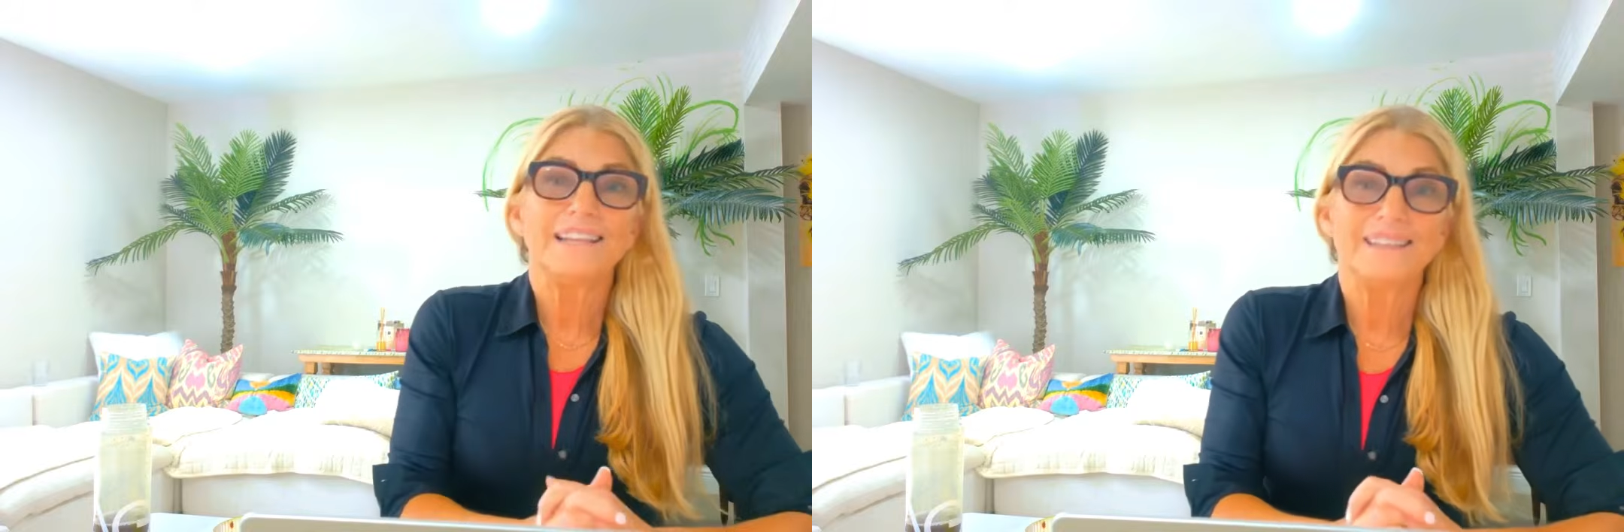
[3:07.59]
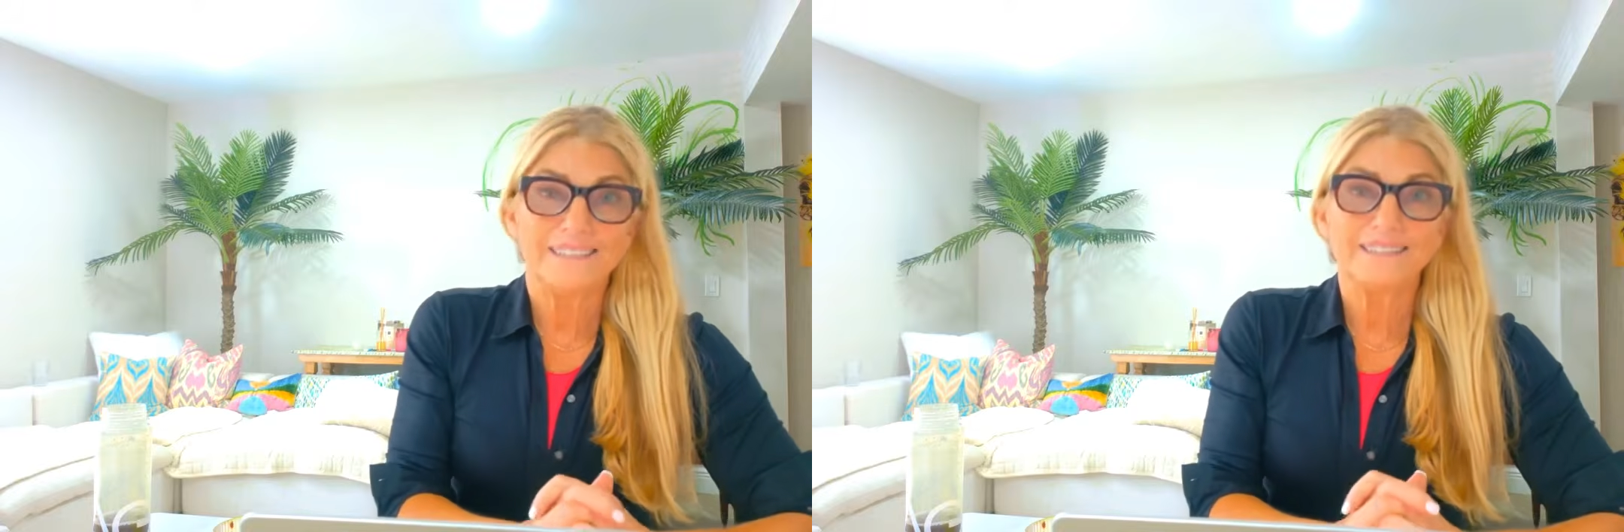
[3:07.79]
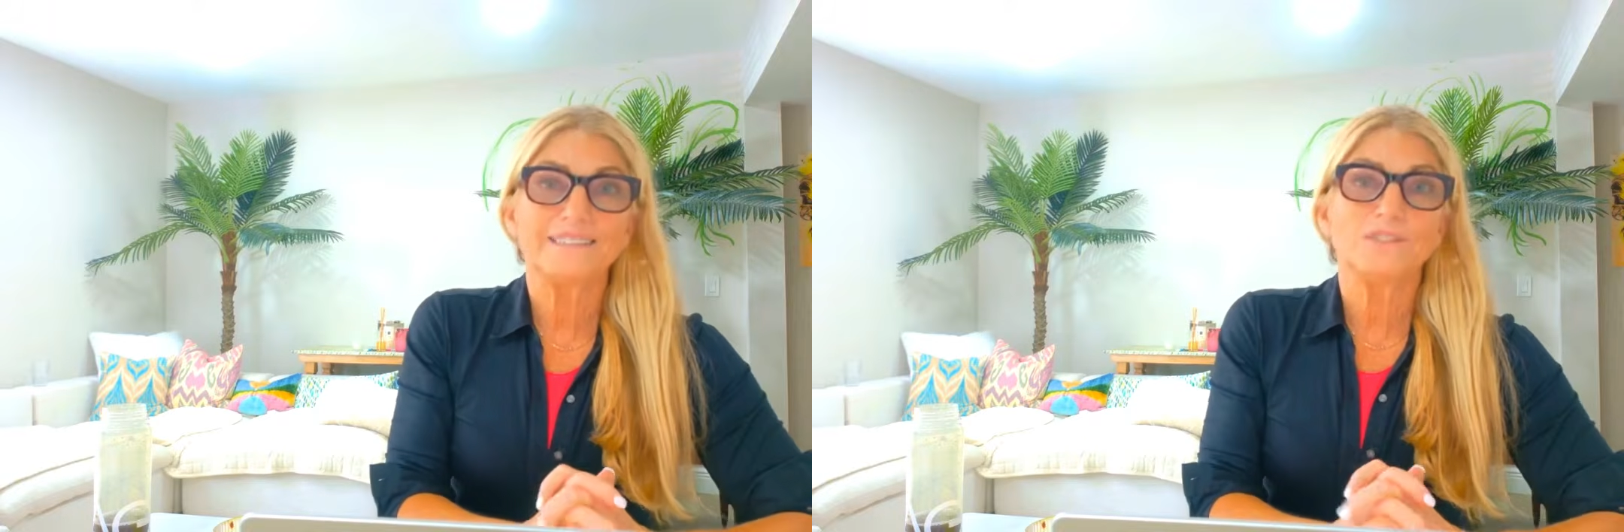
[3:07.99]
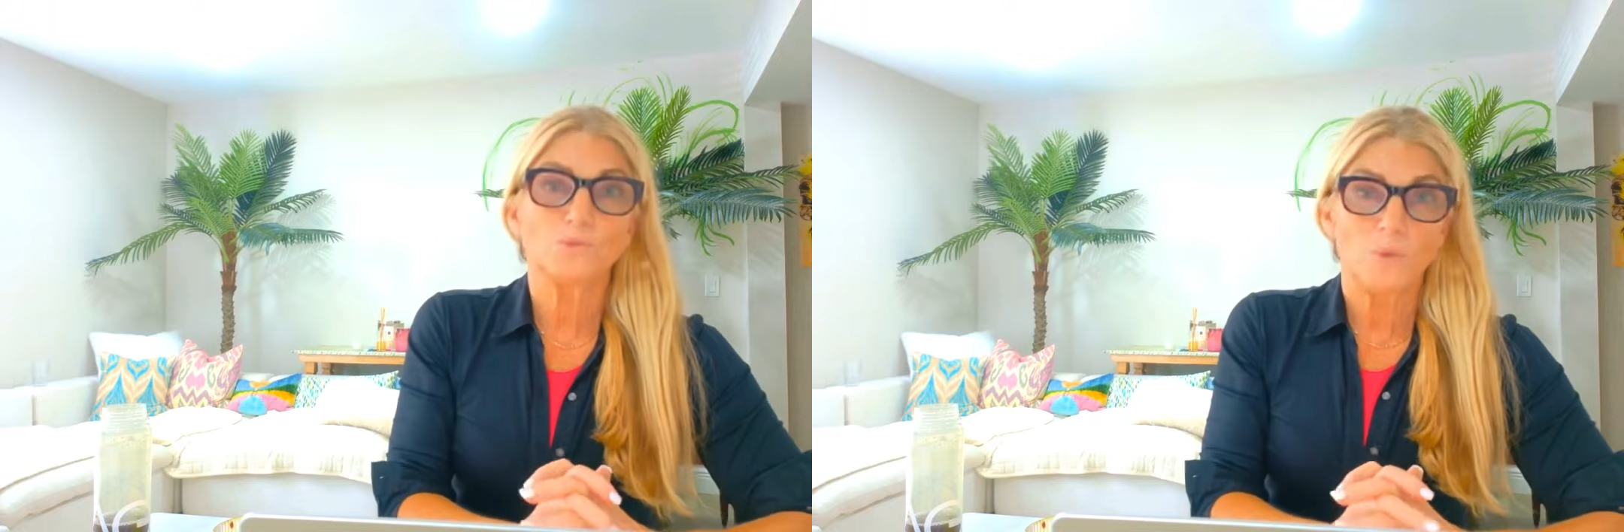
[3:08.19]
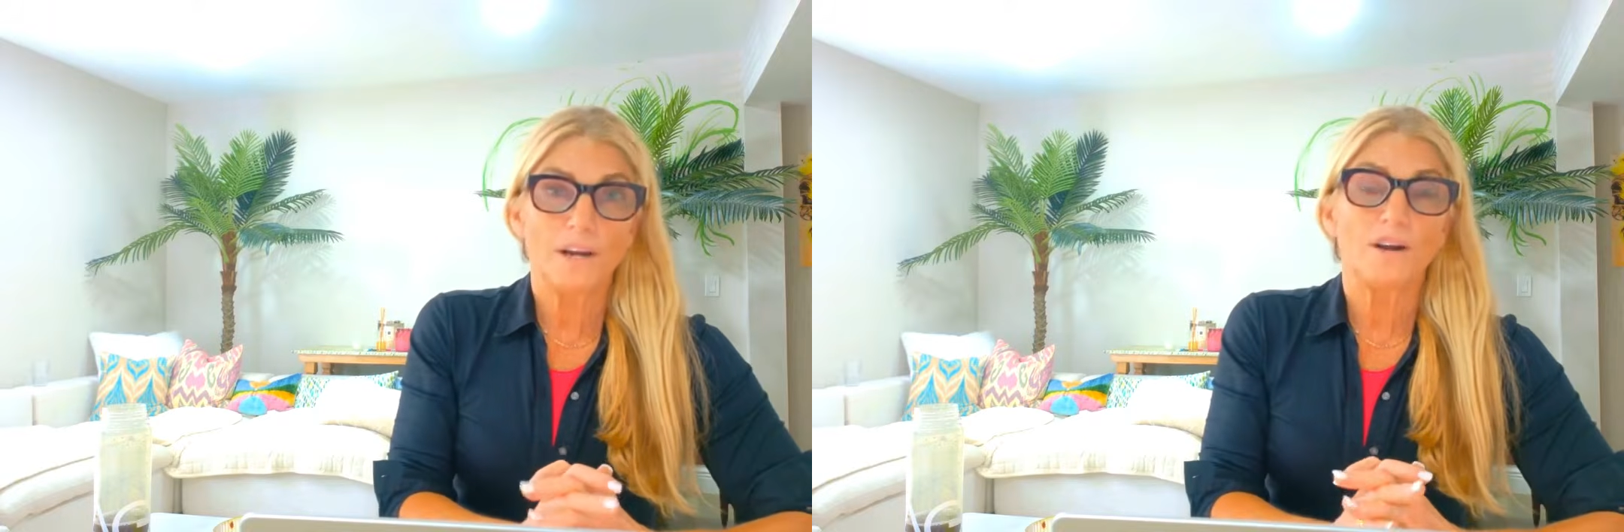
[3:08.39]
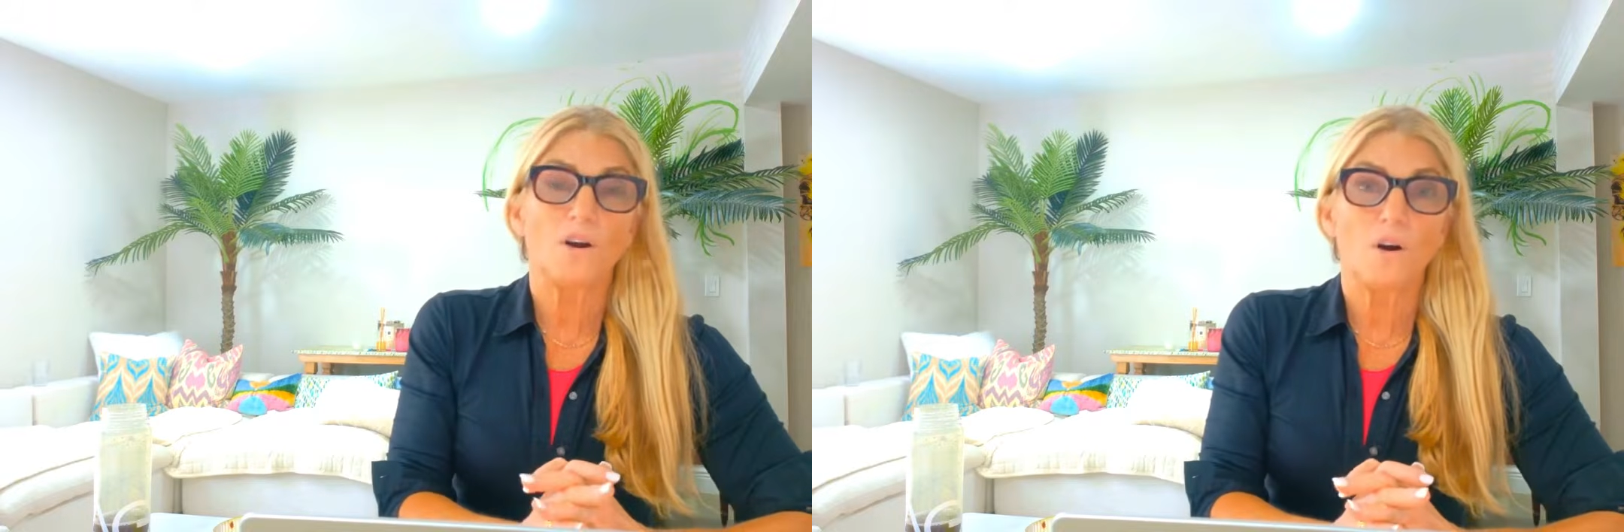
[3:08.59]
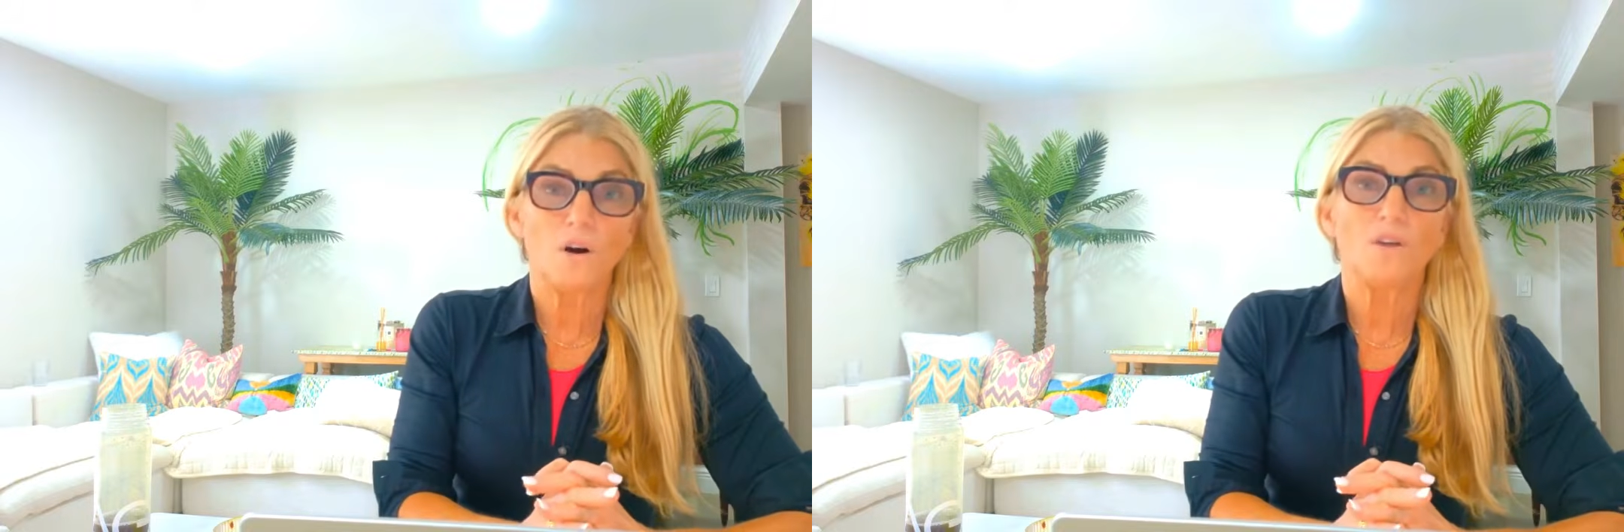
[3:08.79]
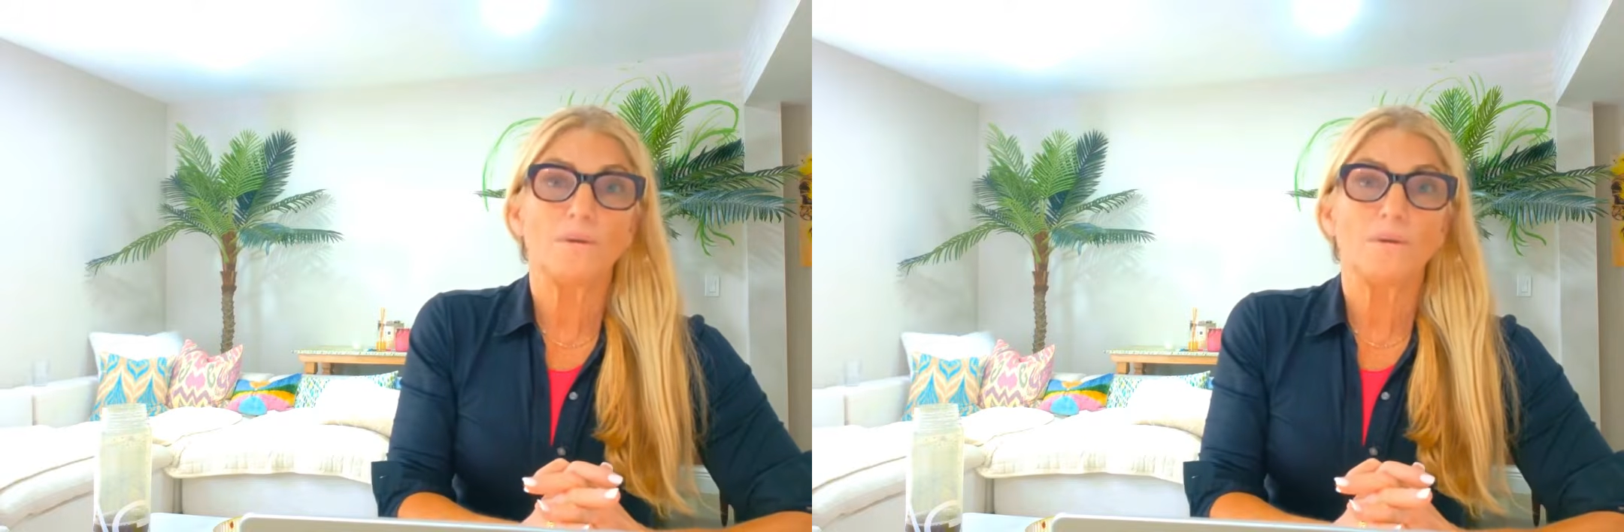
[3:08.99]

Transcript: this is where all